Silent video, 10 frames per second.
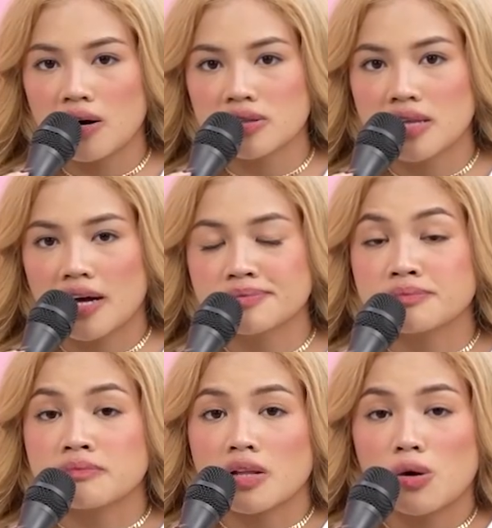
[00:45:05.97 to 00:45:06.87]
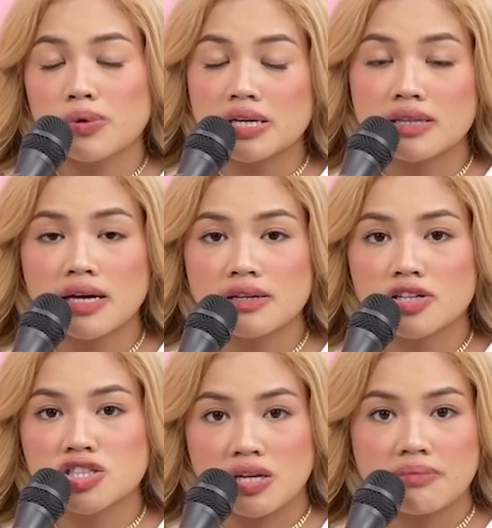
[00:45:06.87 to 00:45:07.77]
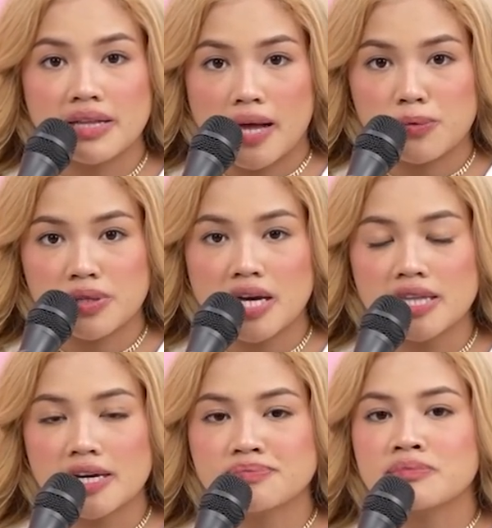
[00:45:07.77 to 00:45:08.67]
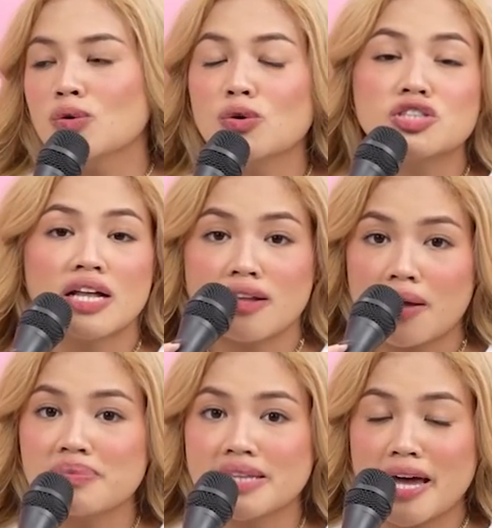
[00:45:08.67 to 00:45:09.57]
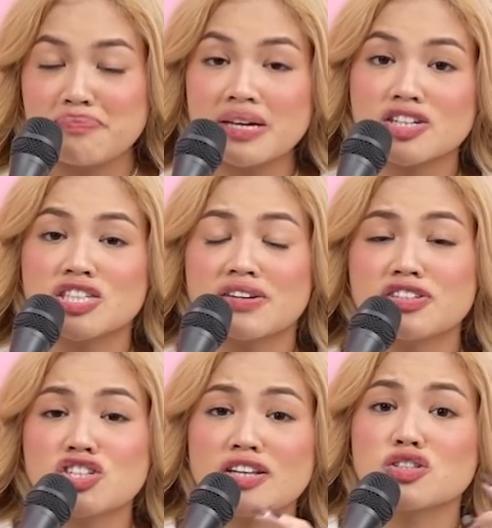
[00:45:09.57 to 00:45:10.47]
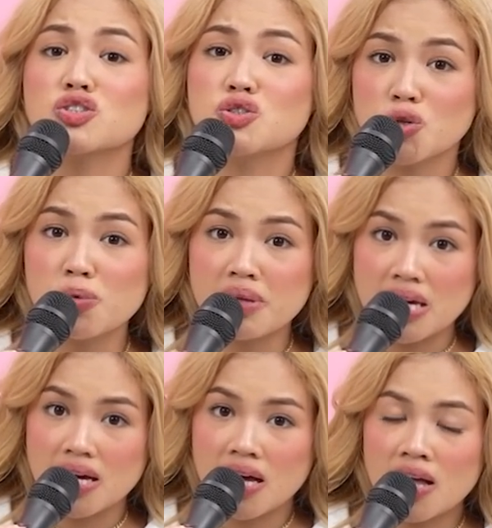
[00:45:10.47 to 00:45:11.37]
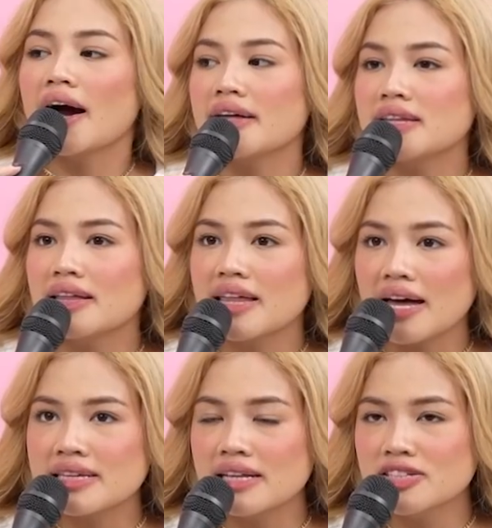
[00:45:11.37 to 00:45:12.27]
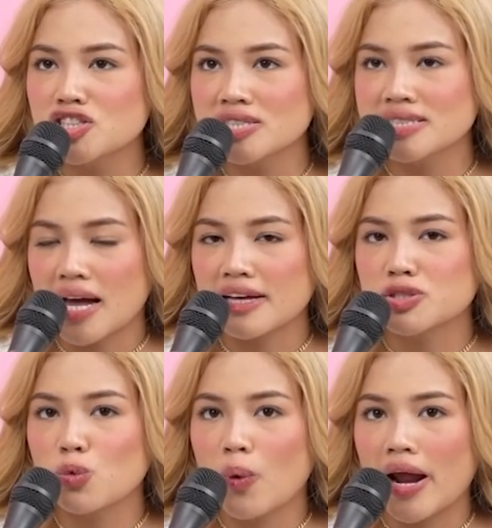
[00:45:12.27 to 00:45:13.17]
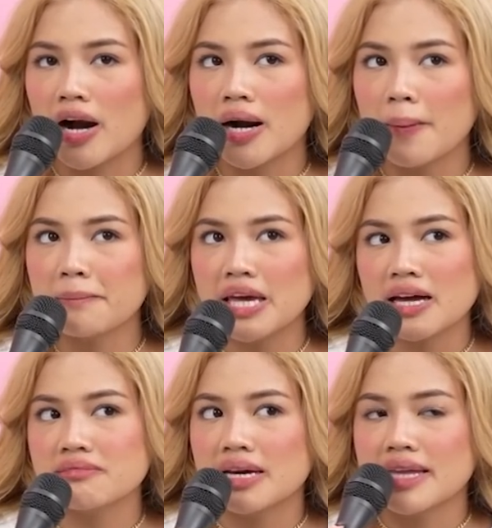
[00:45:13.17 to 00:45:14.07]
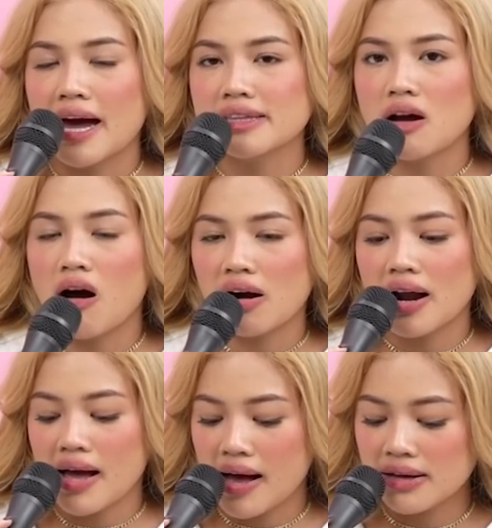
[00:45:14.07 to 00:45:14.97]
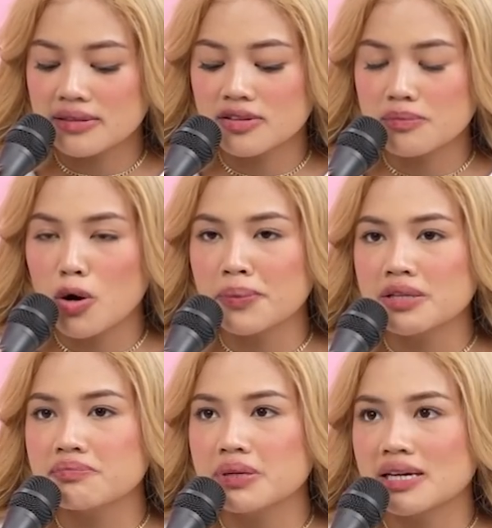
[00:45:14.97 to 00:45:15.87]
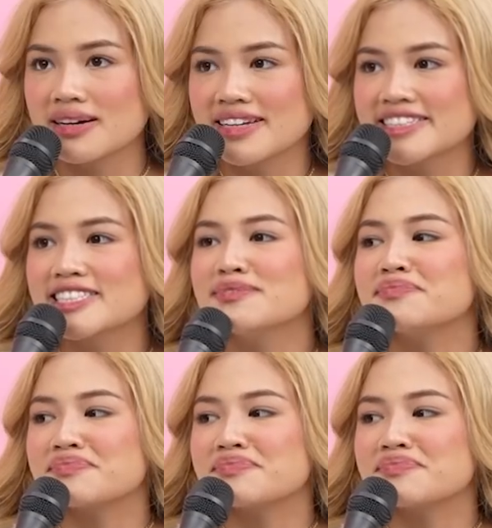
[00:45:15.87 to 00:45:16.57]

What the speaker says: out that a week later, she and my dad were dating, who shall not be named because she even tried to sue me. And that kind of just says where me and my dad are at in the moment, because